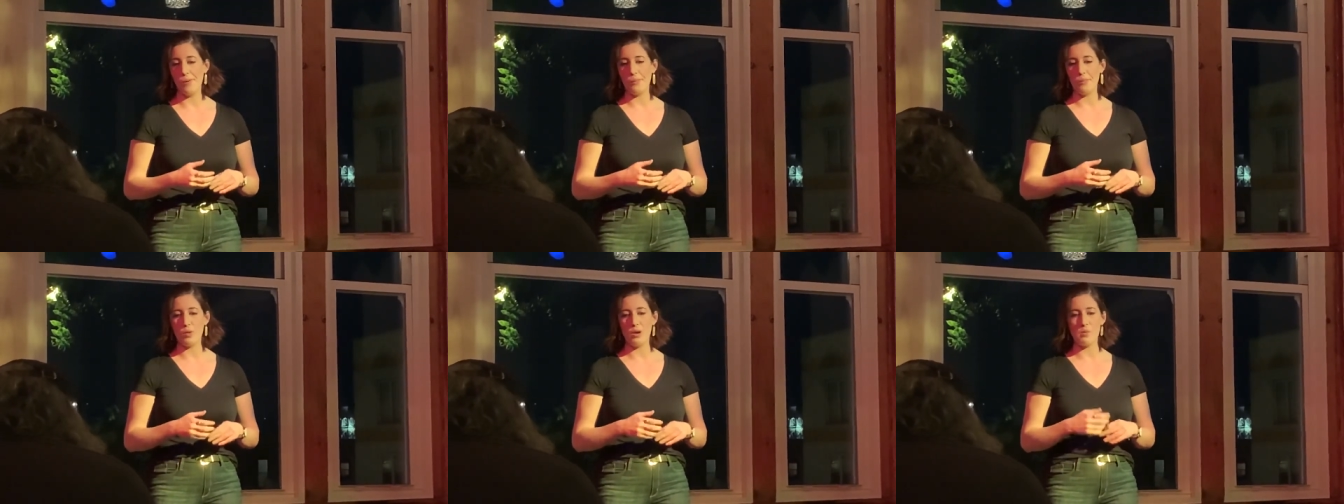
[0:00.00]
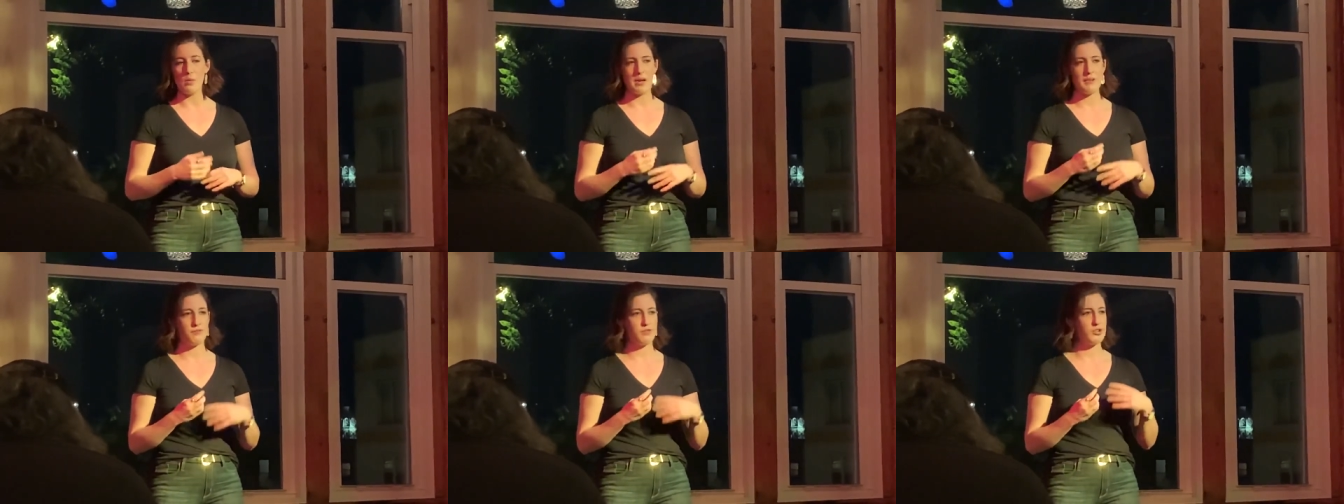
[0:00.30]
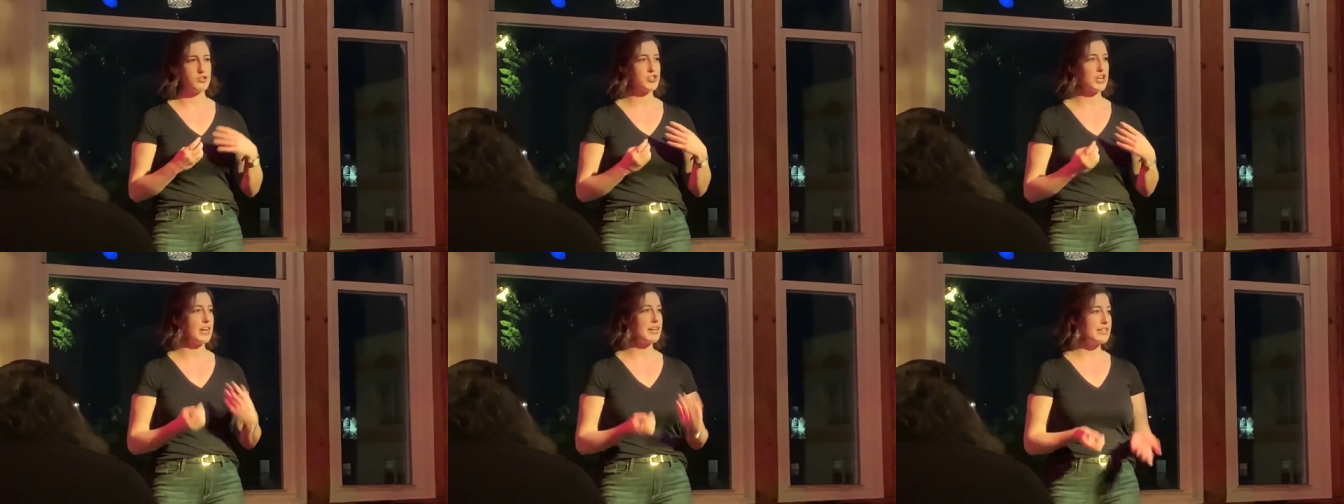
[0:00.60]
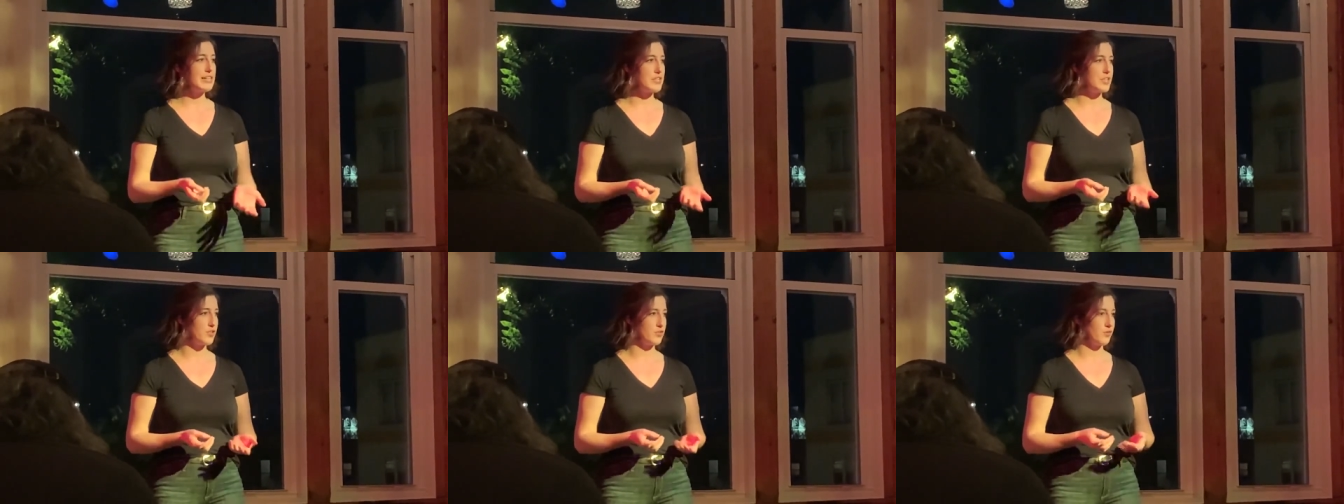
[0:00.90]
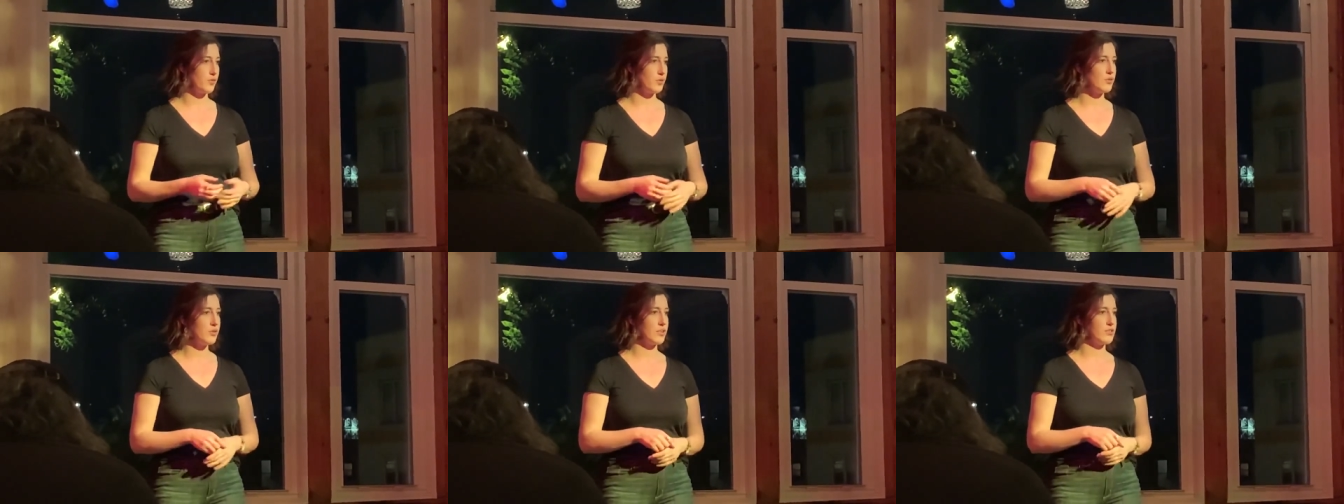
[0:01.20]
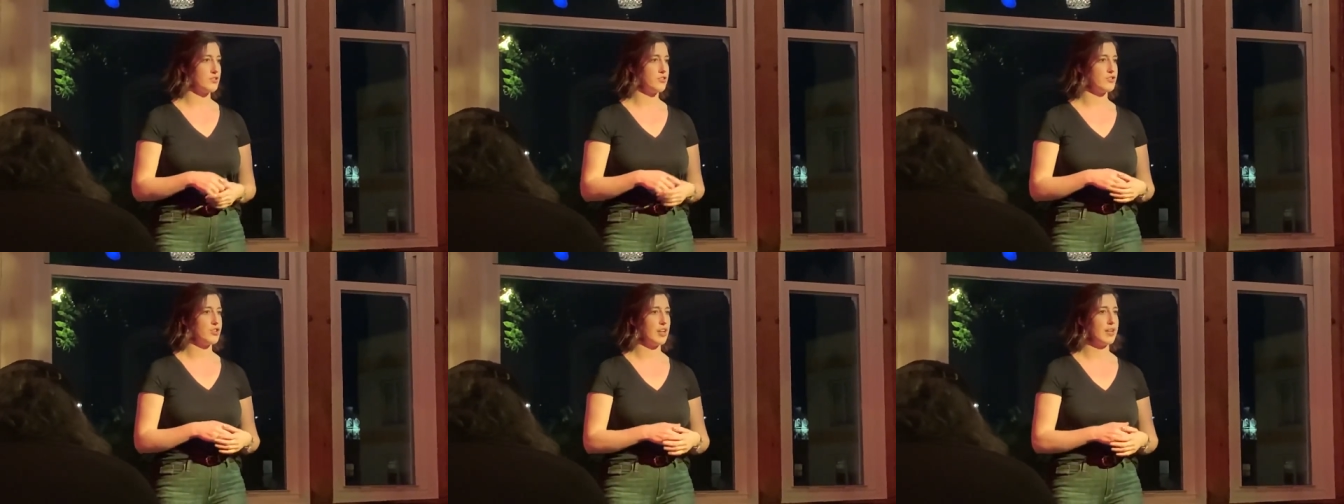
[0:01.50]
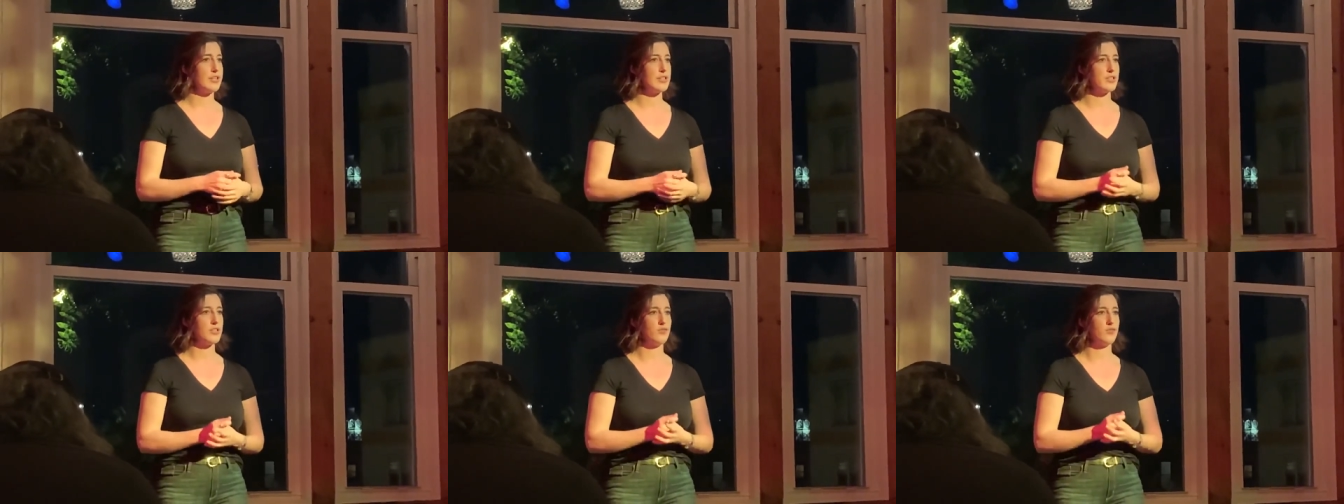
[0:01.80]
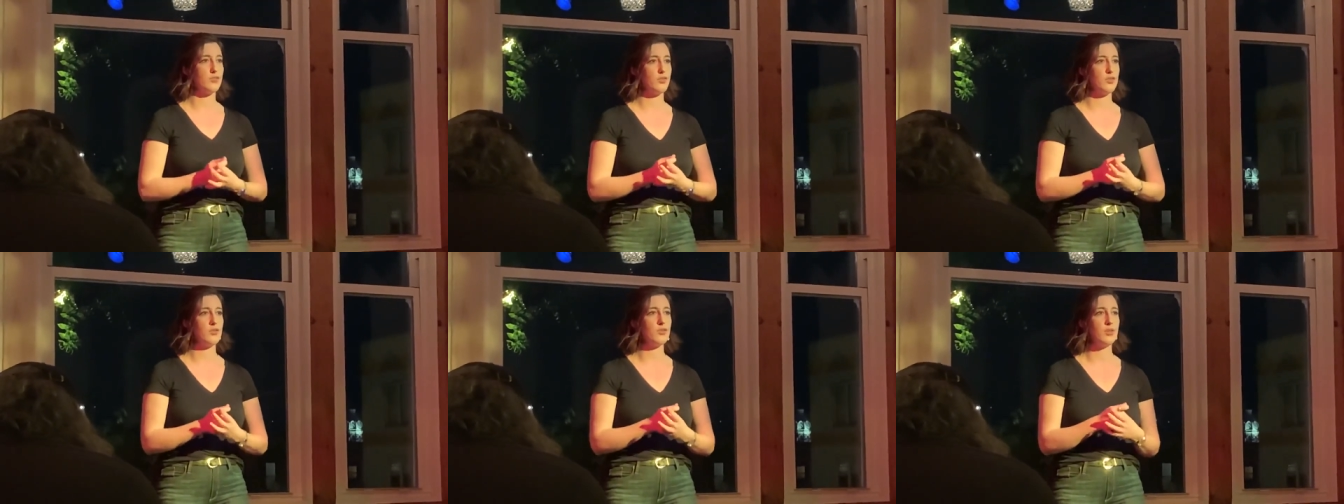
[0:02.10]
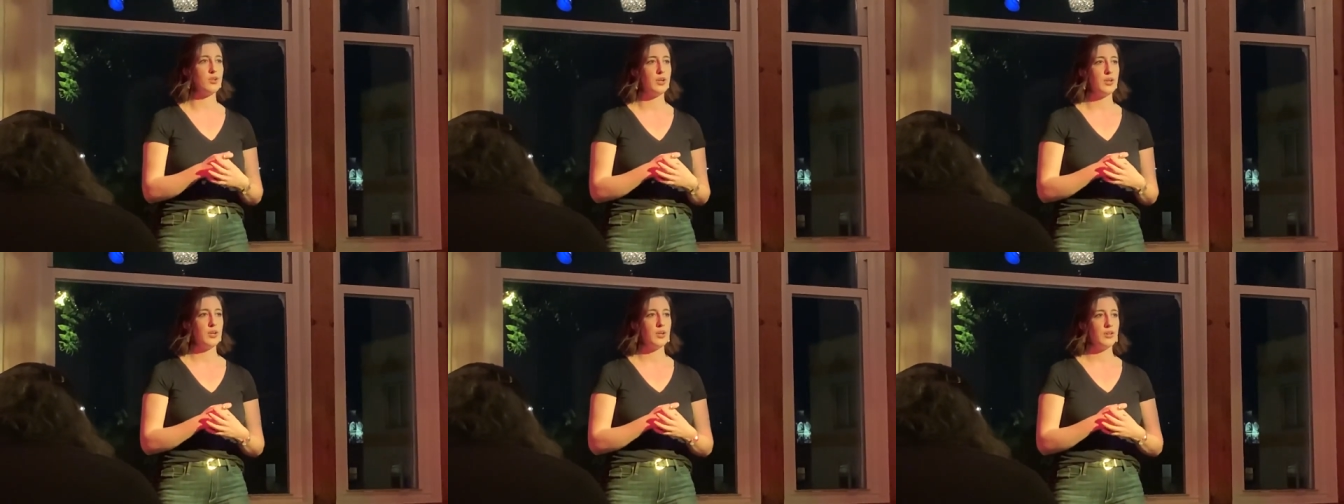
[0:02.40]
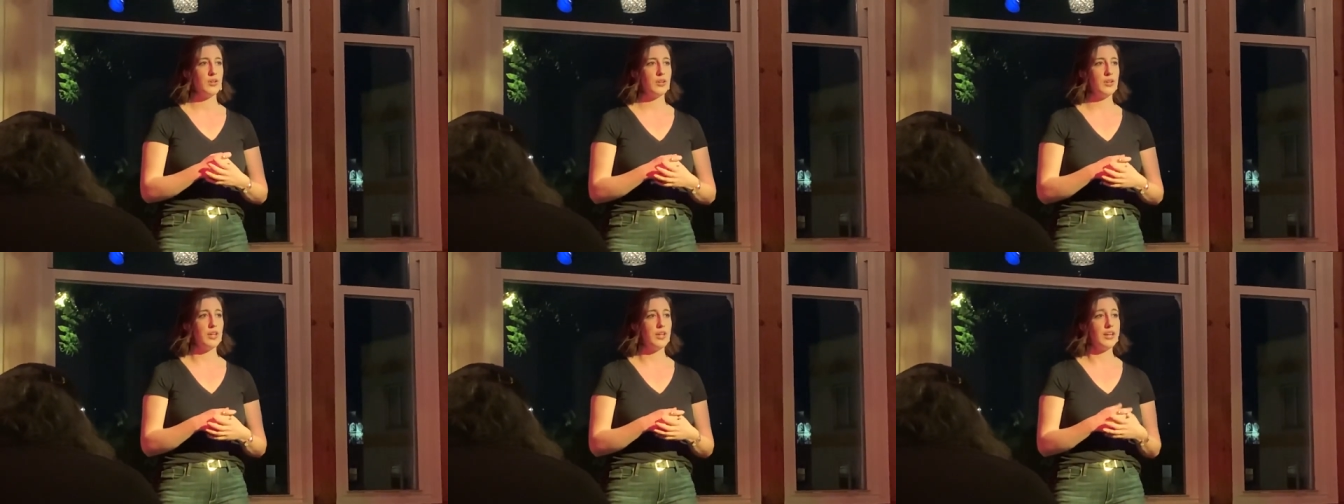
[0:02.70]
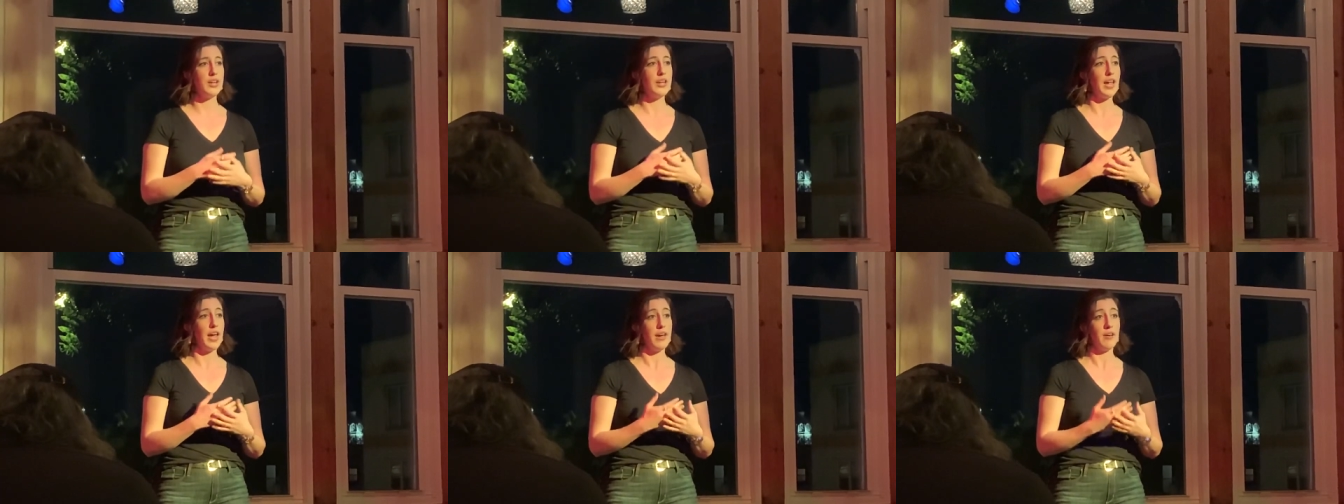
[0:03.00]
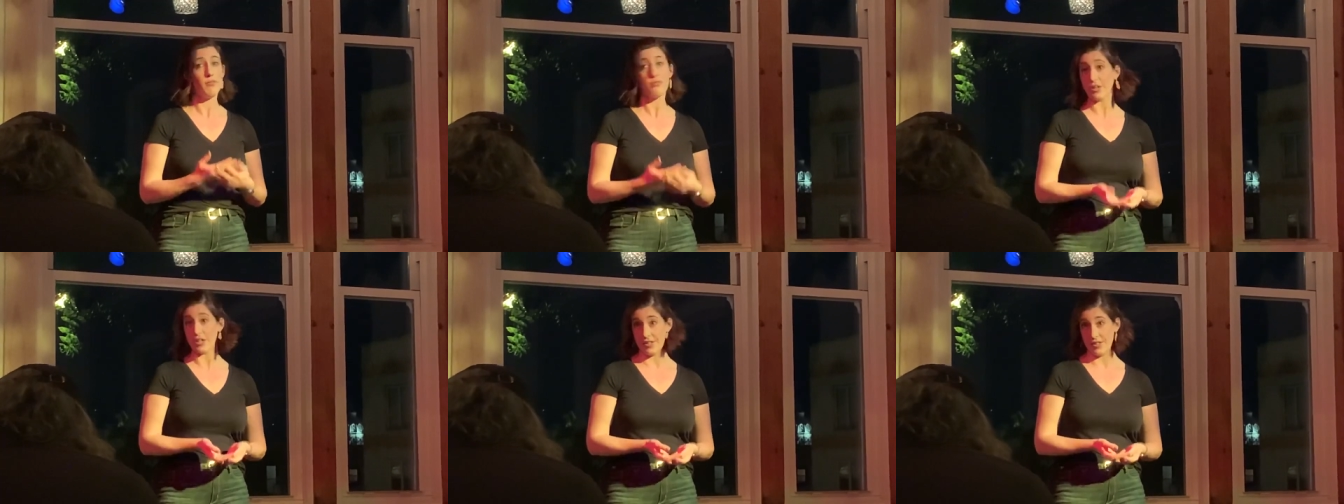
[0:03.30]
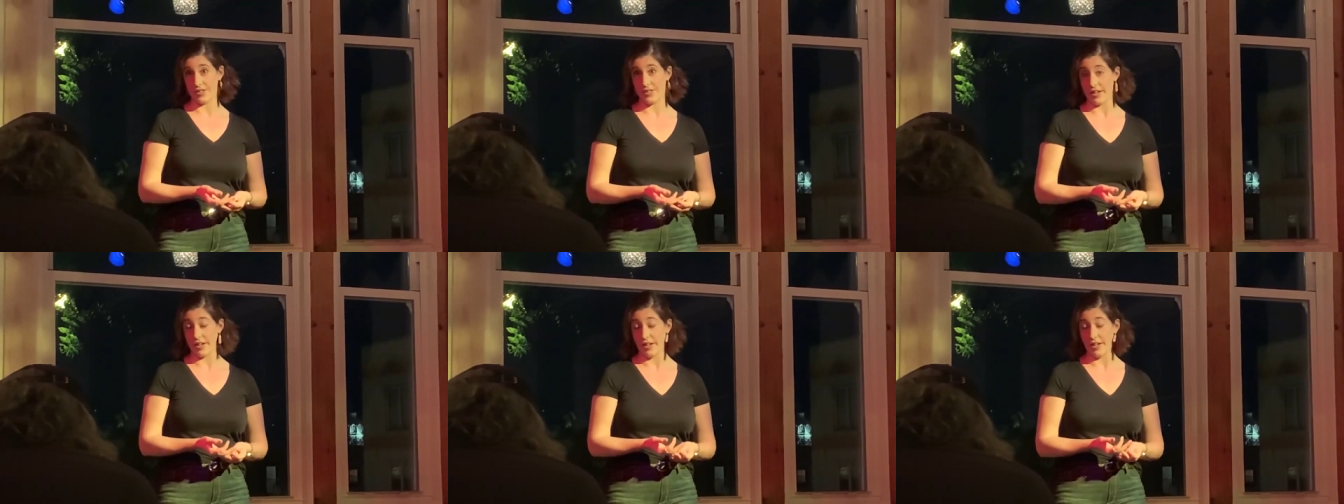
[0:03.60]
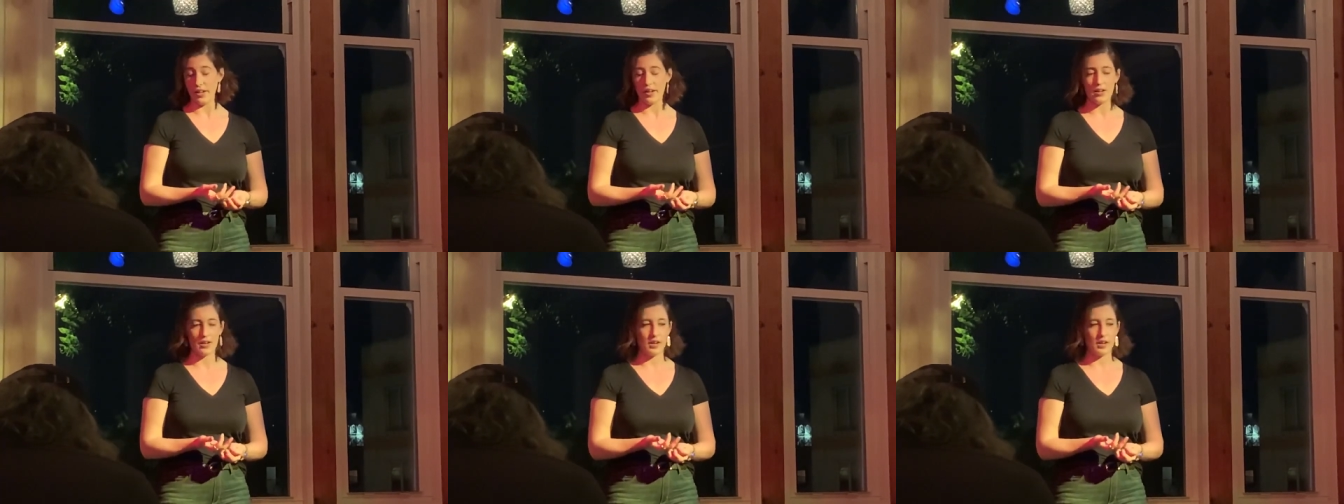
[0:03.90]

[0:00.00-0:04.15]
we went for Chinese food. There's a Chinese food in every city in